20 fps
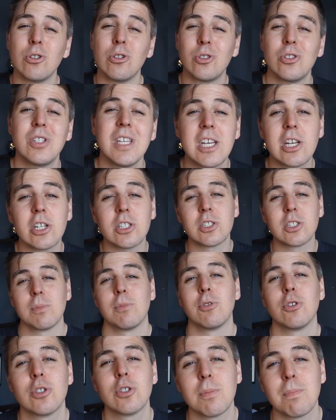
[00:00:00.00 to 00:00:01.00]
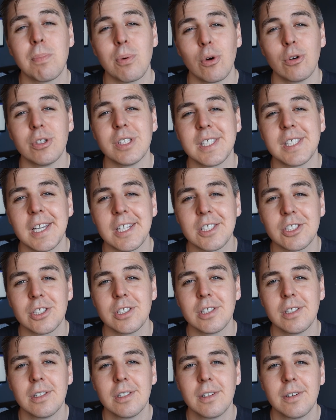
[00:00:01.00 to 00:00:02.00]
go to the customer support section.